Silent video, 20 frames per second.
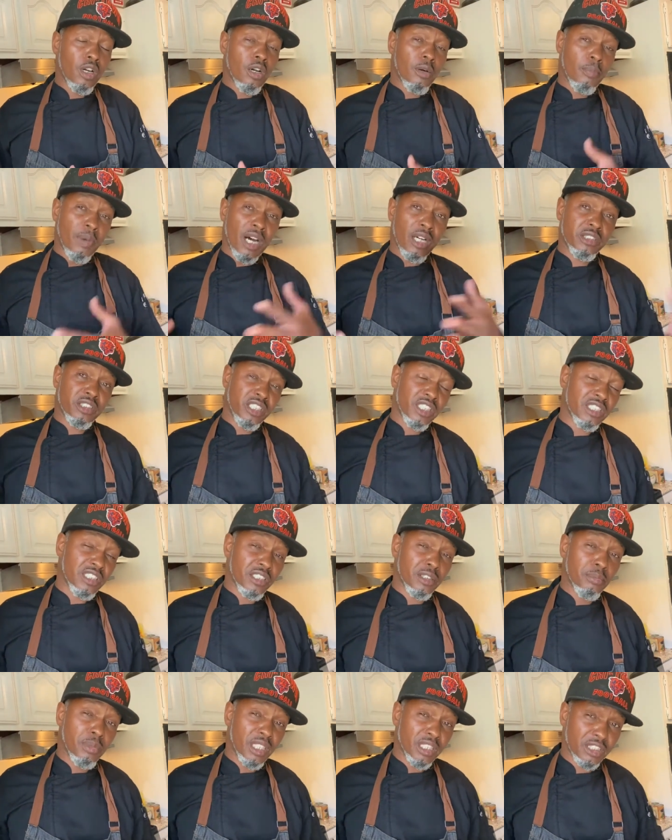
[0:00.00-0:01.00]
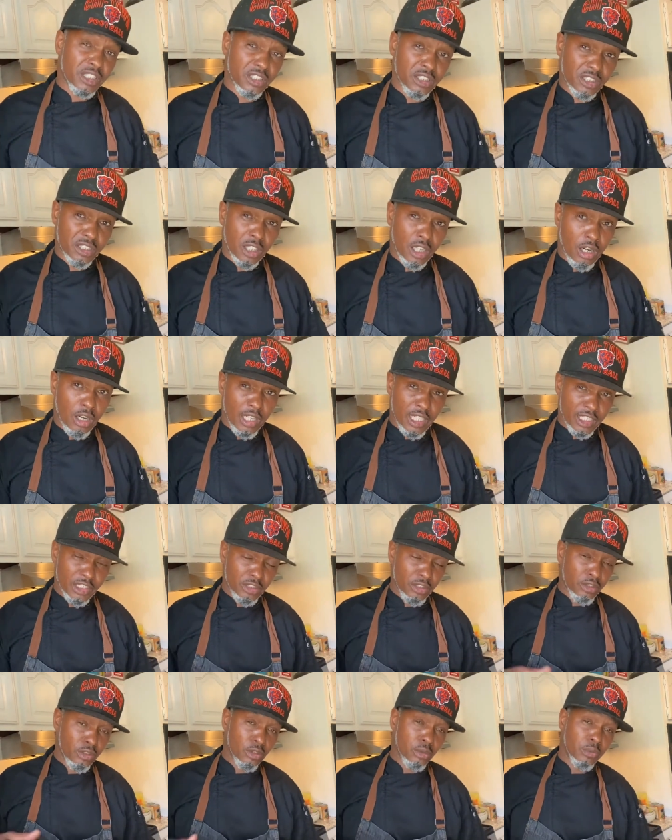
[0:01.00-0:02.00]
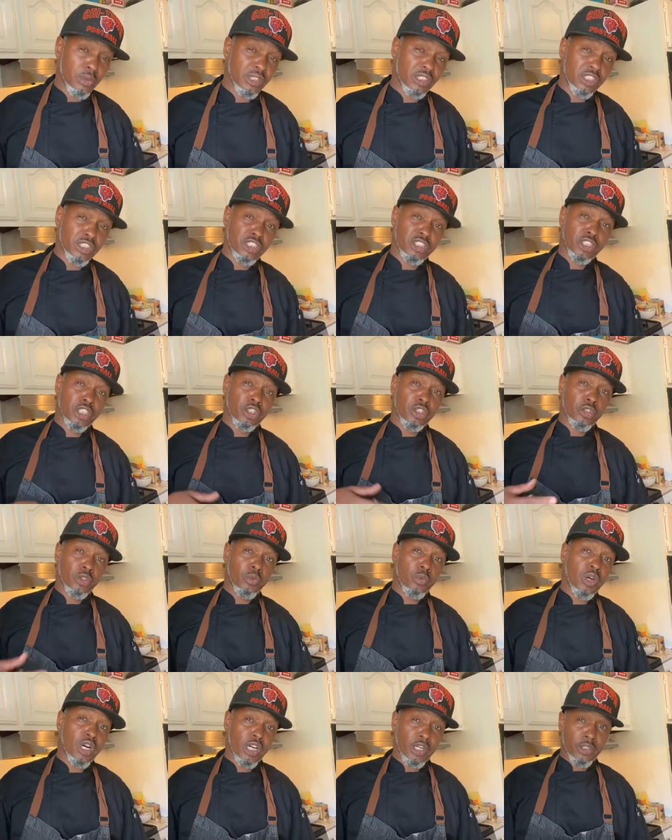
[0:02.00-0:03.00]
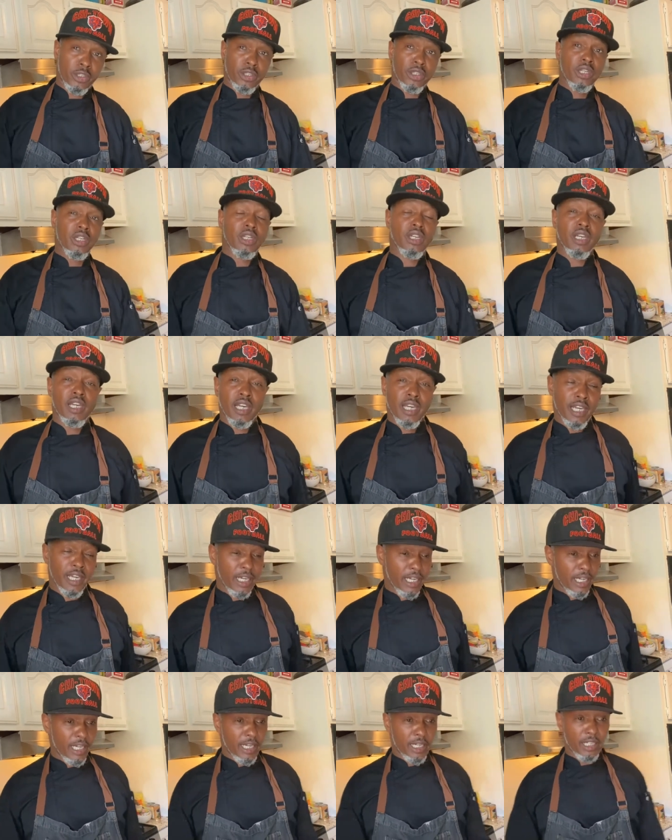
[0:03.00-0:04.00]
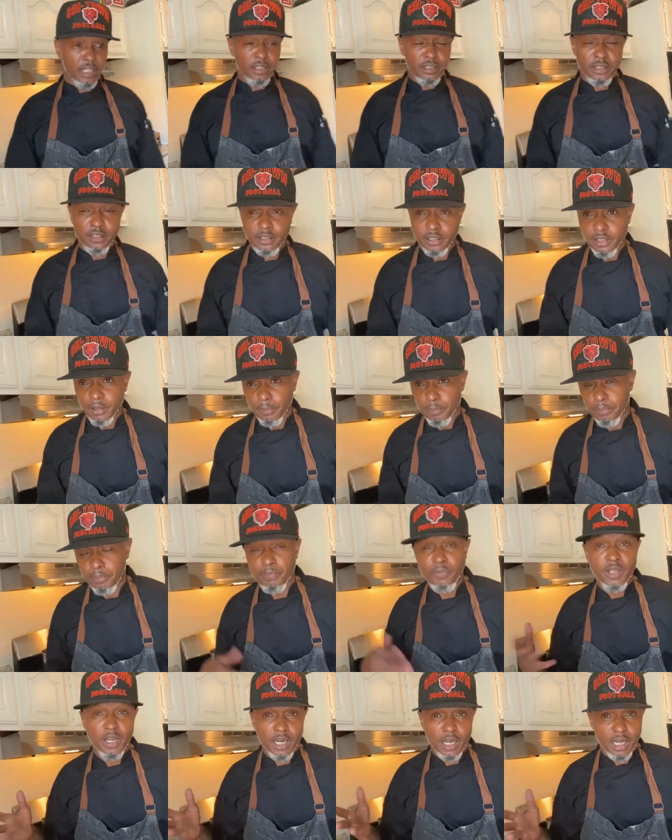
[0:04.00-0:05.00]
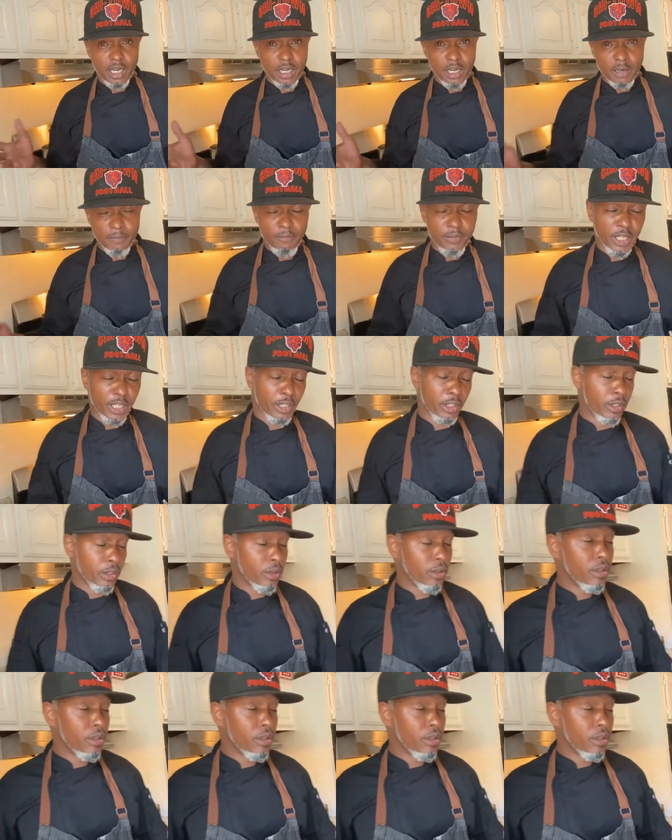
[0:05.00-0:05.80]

About just as much as salt as you do with the sugar and water and the, the uh, vinegar.